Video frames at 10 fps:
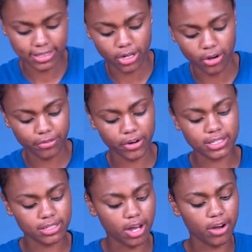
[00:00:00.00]
So
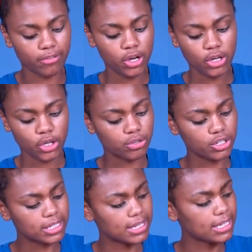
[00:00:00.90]
first off, you just,